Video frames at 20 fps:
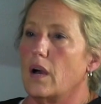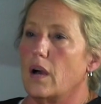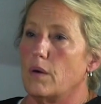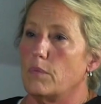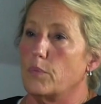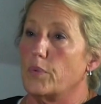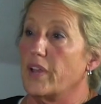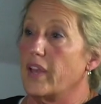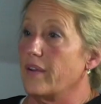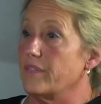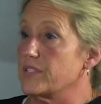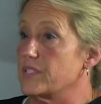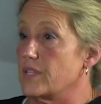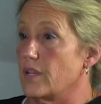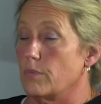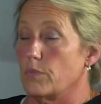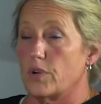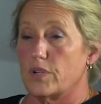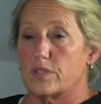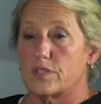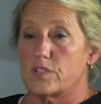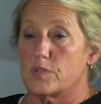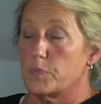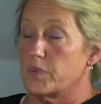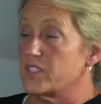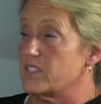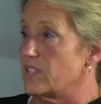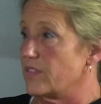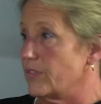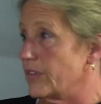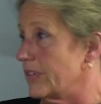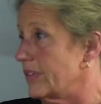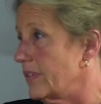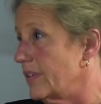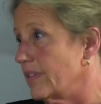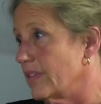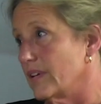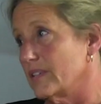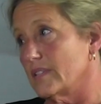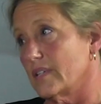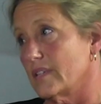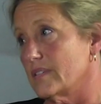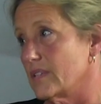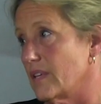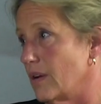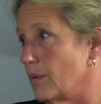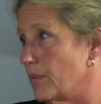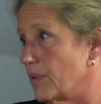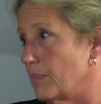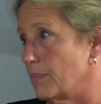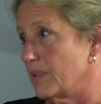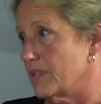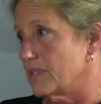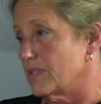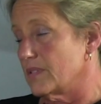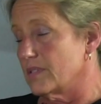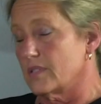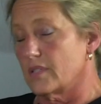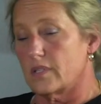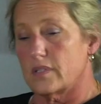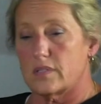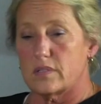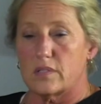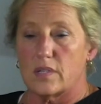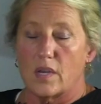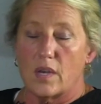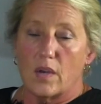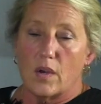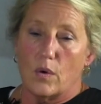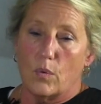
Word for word: um, we have someone specifically that does that with businesses.